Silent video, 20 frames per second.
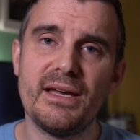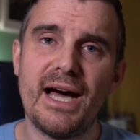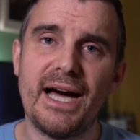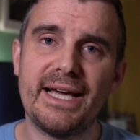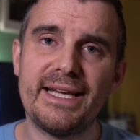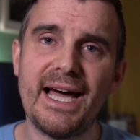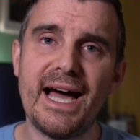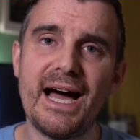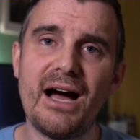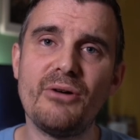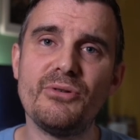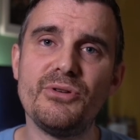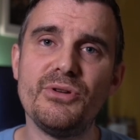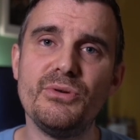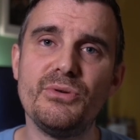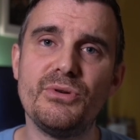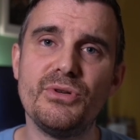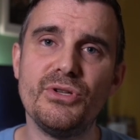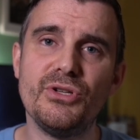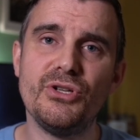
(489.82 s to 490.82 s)
and how
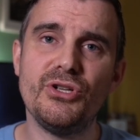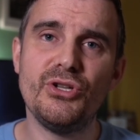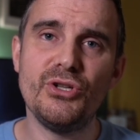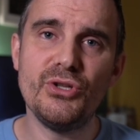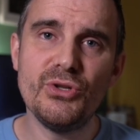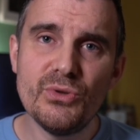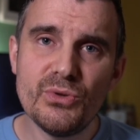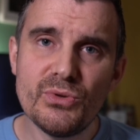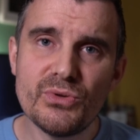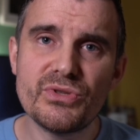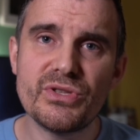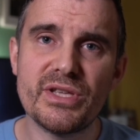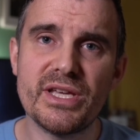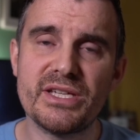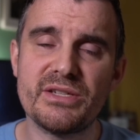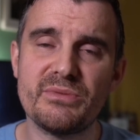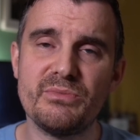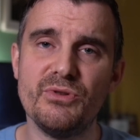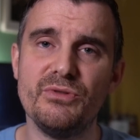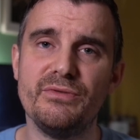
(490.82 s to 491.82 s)
you can use
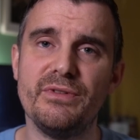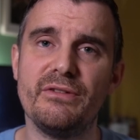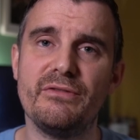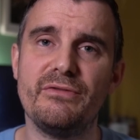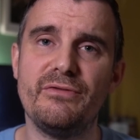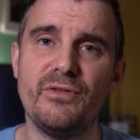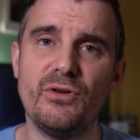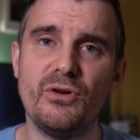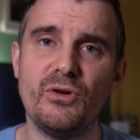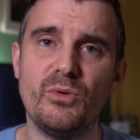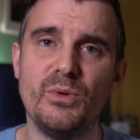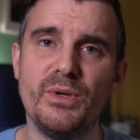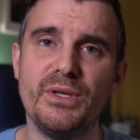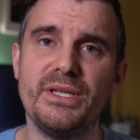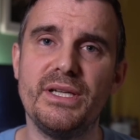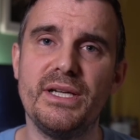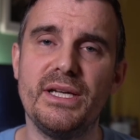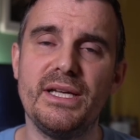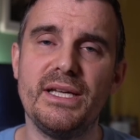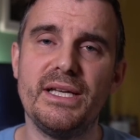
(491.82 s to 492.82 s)
this moving forward